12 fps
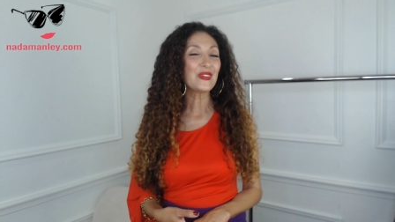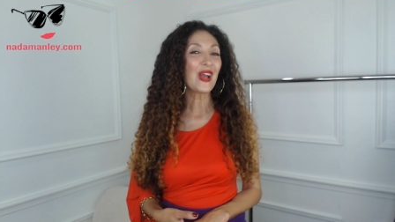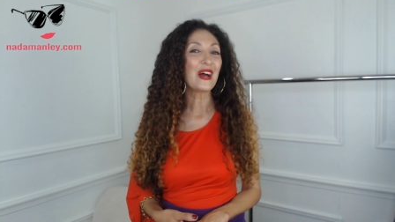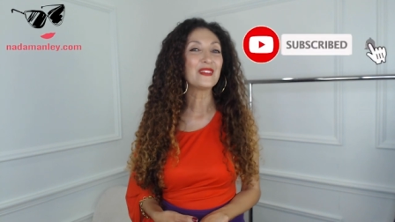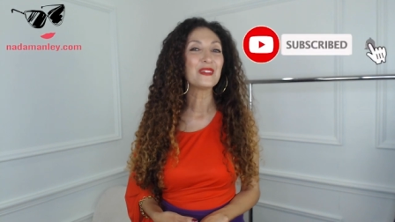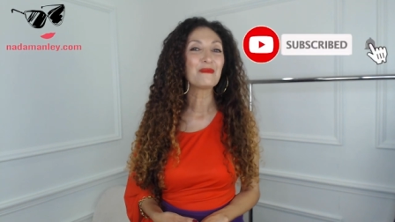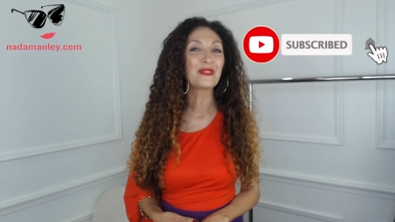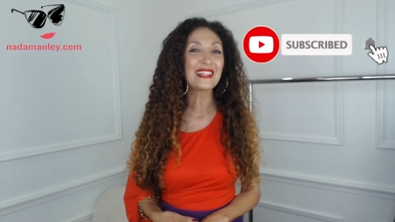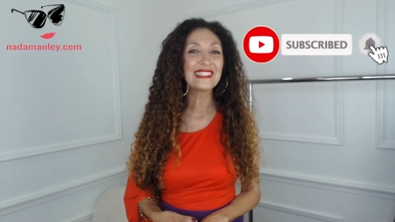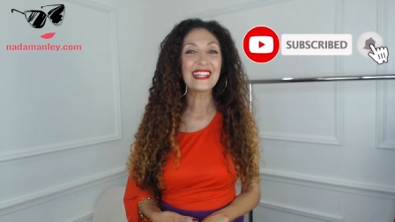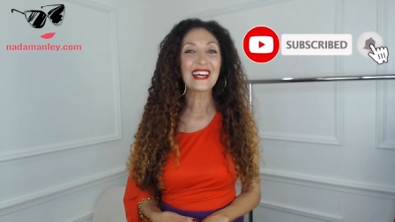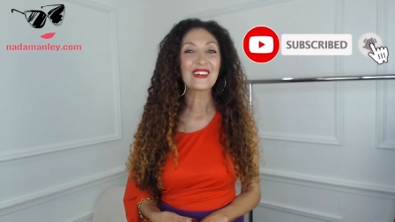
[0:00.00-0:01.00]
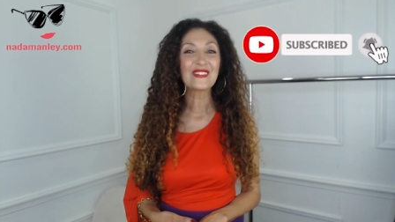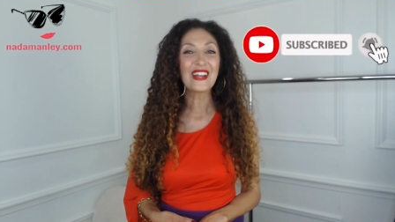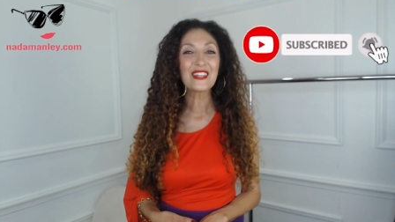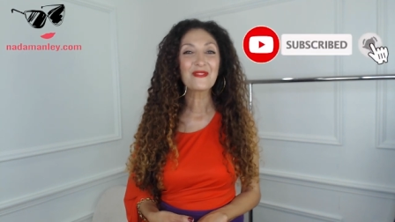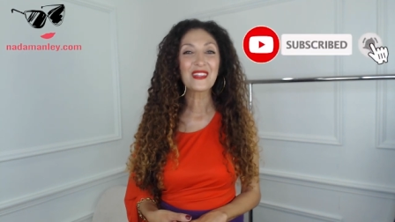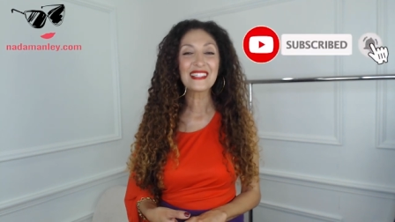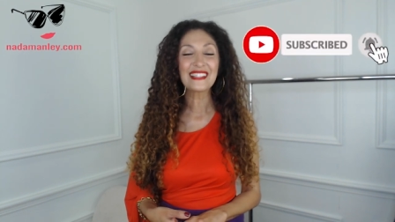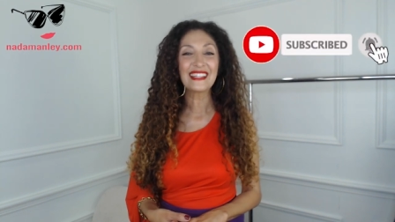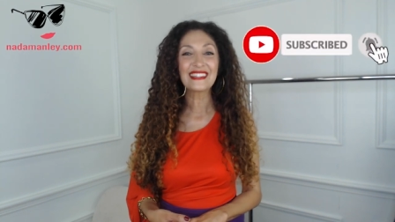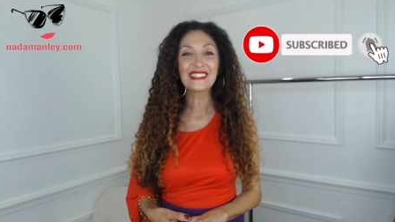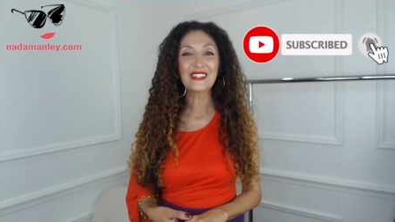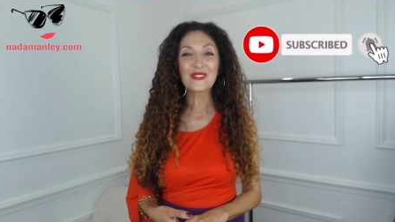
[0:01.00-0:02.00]
you haven't pressed that already, please
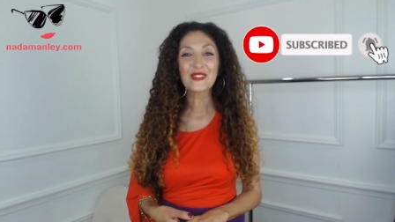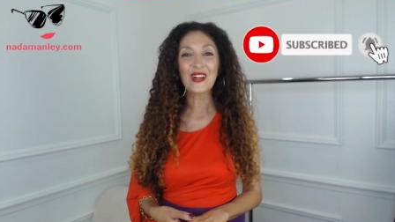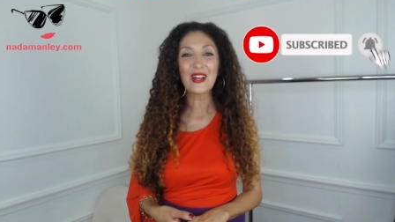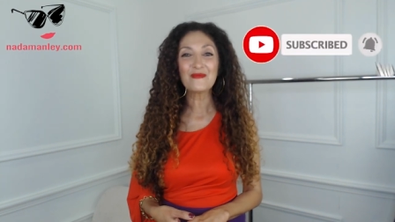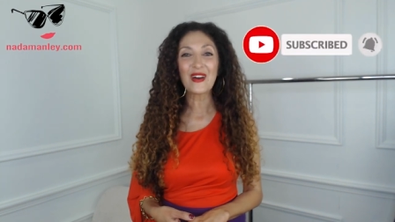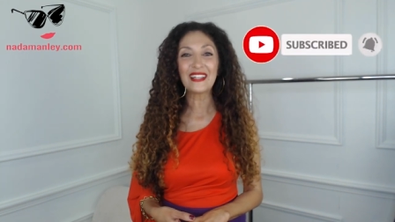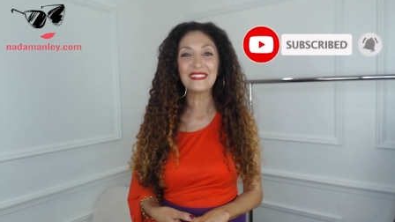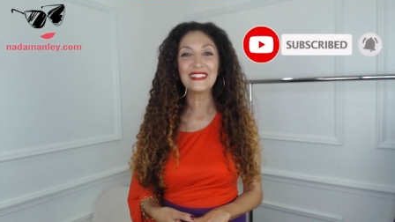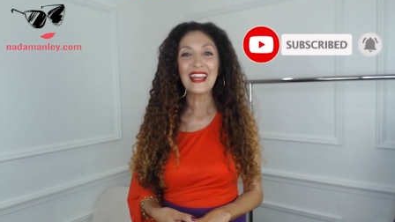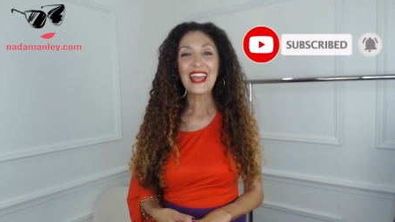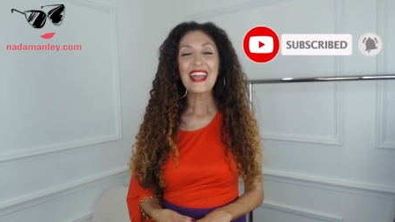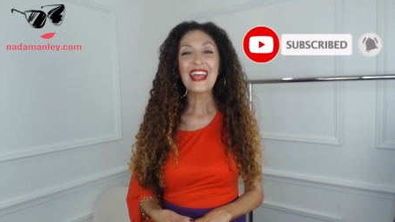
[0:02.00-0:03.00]
hit the subscribe button